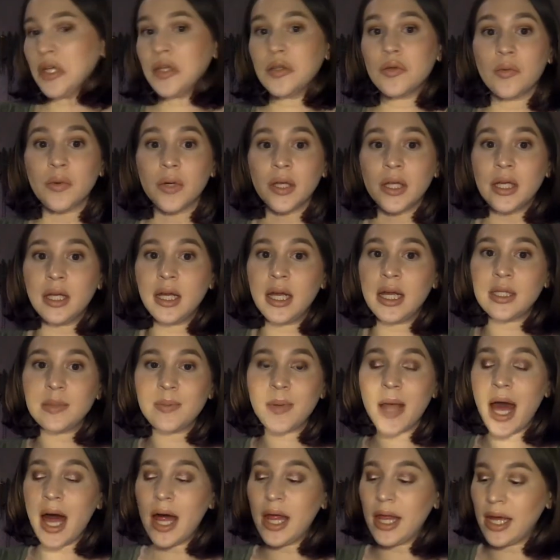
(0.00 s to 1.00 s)
really nice
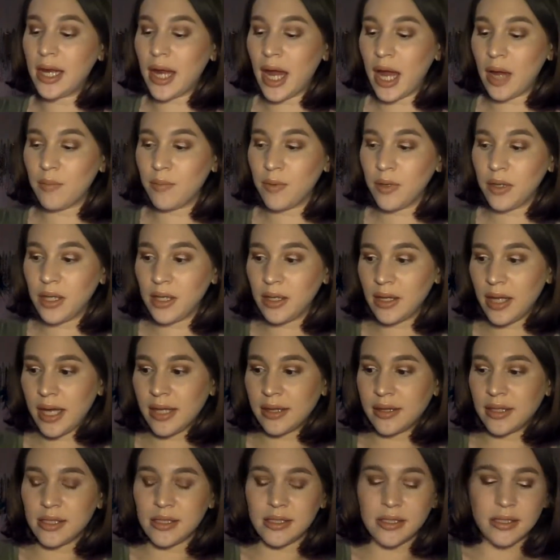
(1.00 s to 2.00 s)
palette. I really
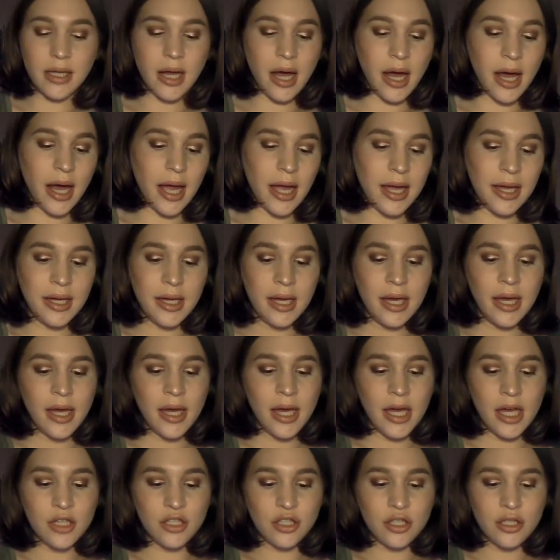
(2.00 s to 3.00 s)
like this guy.
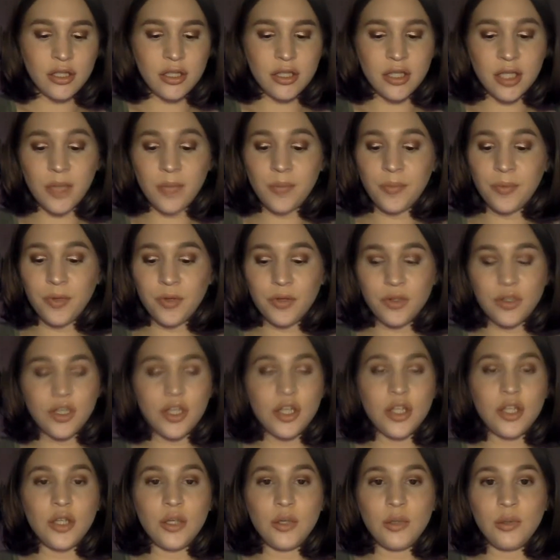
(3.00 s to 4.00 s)
It's just simple to
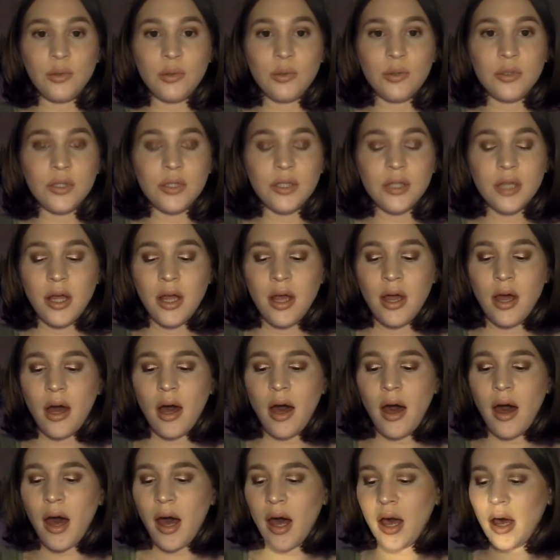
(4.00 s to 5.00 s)
use.
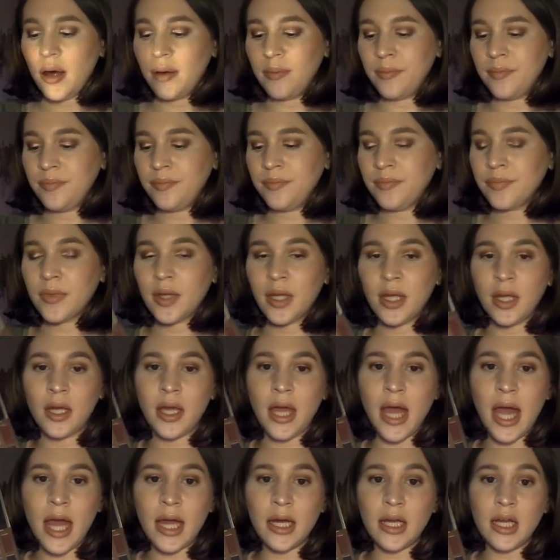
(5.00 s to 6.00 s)
And
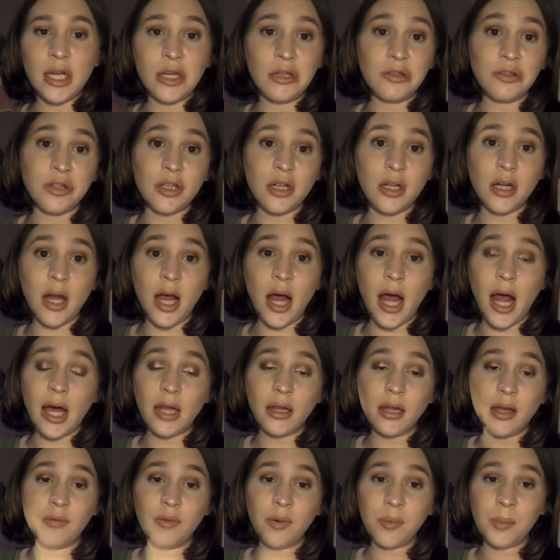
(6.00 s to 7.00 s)

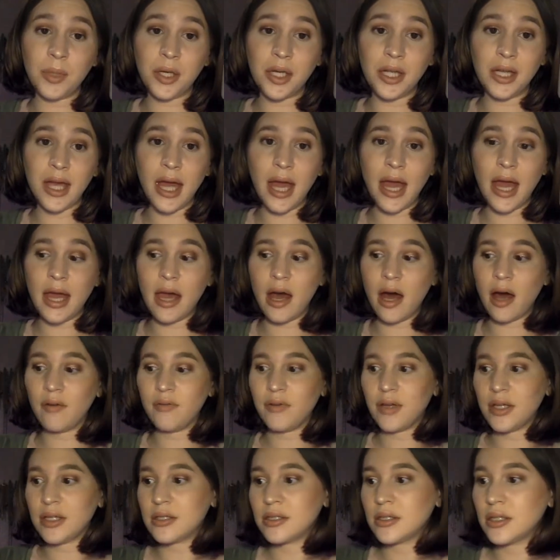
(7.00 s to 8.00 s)
I love Urban Decay,
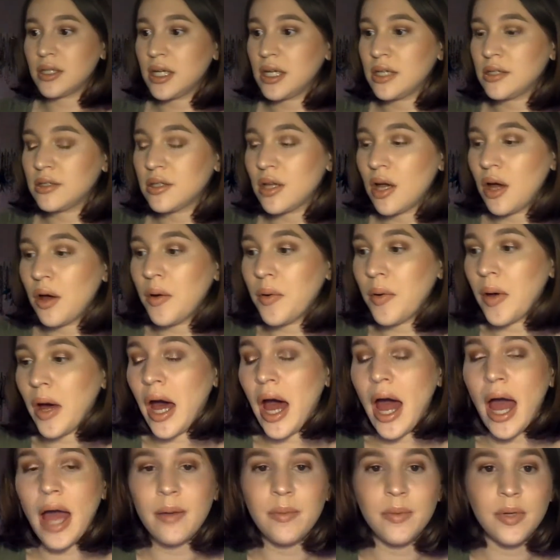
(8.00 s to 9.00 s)
obviously. So
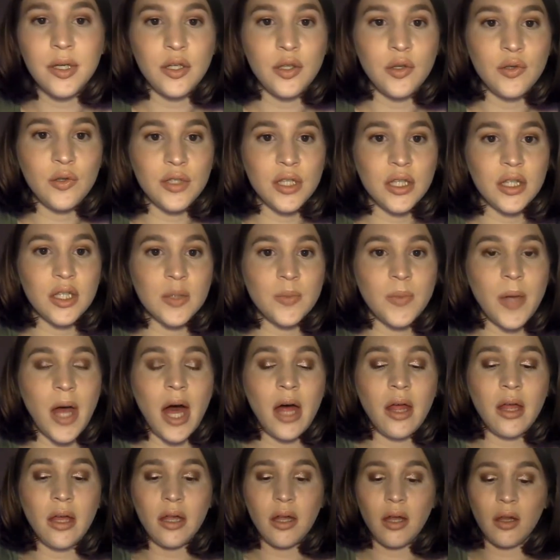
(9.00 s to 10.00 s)
I've been using this
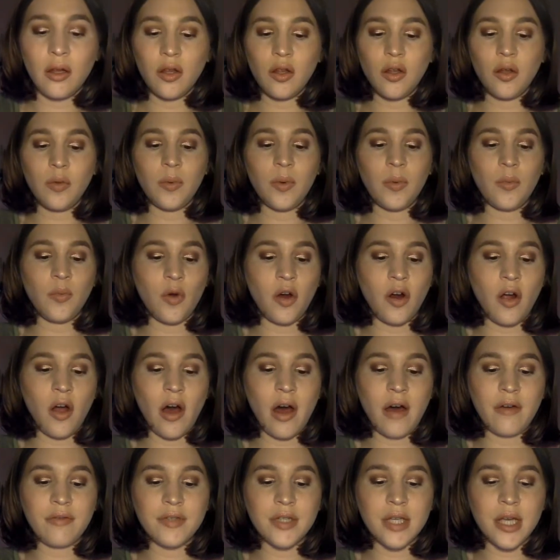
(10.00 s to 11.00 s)
palette a little bit more
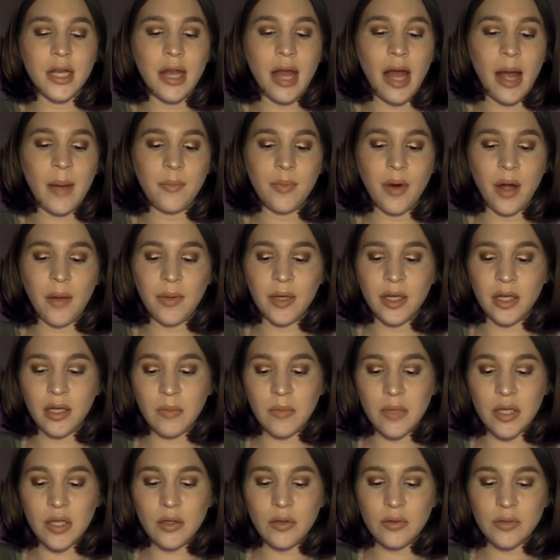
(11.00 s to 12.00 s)
often. I'm probably going
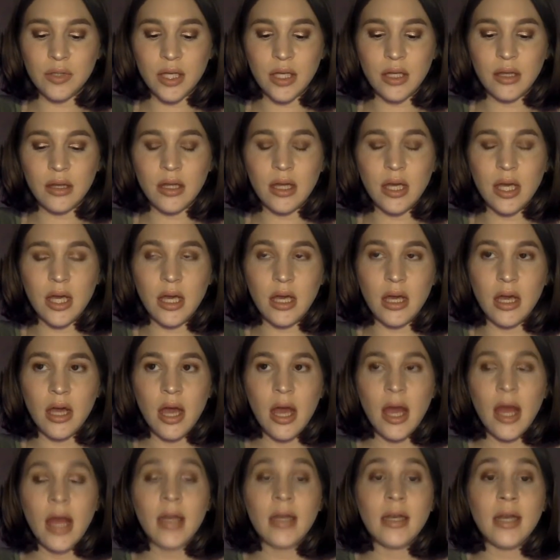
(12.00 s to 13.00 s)
to be using the
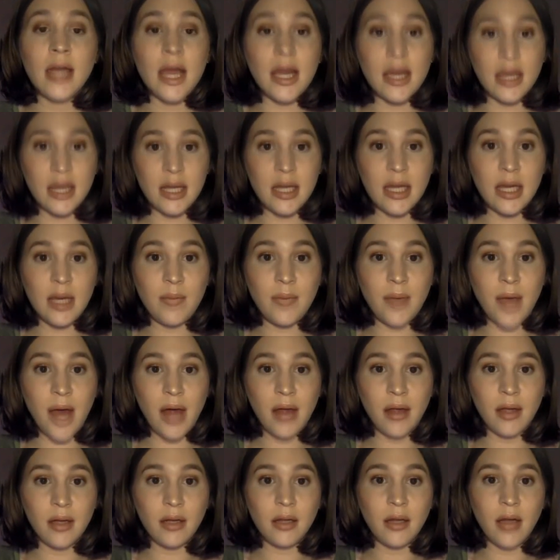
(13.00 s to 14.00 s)
Naked Heat
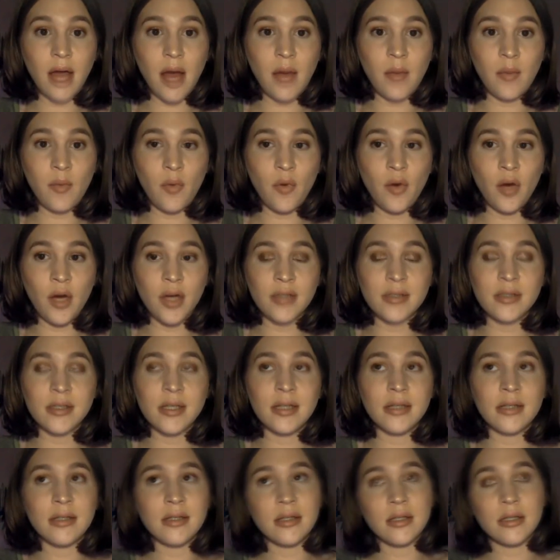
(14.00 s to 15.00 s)
palette a lot more
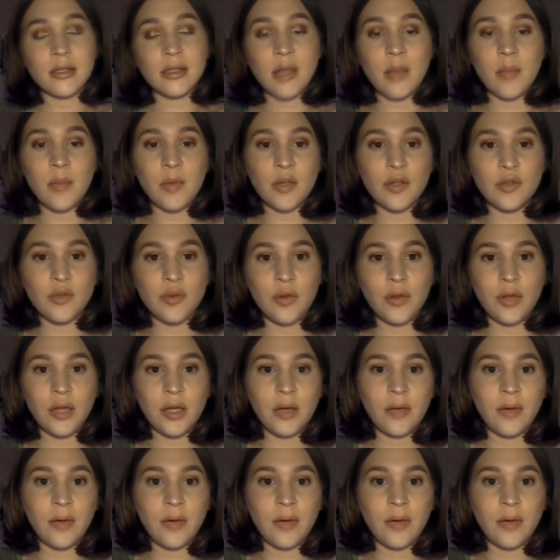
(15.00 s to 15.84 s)
since the summer's rolling